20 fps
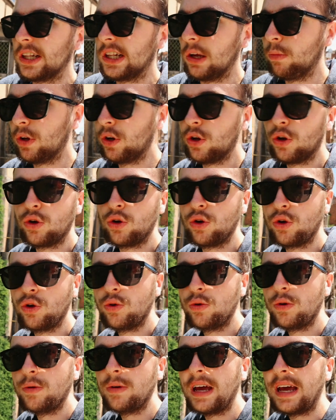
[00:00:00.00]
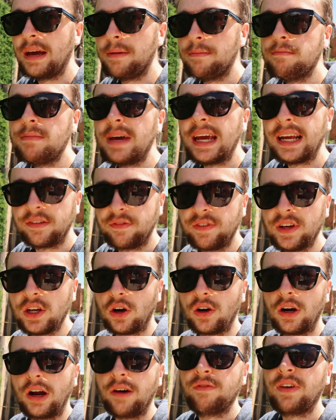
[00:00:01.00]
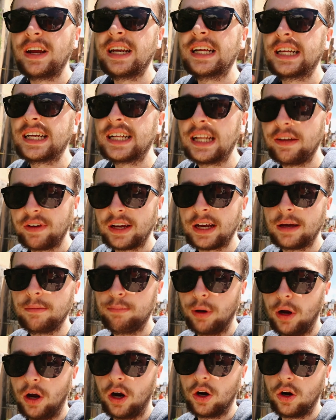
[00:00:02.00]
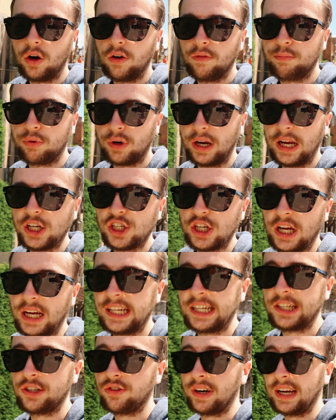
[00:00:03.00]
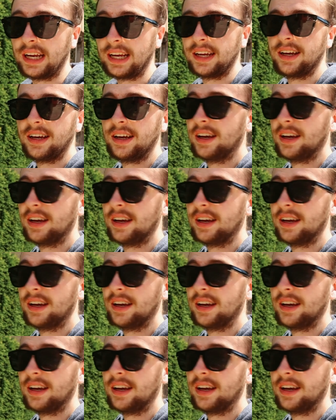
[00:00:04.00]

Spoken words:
someone who made theatre a very significant part of British history.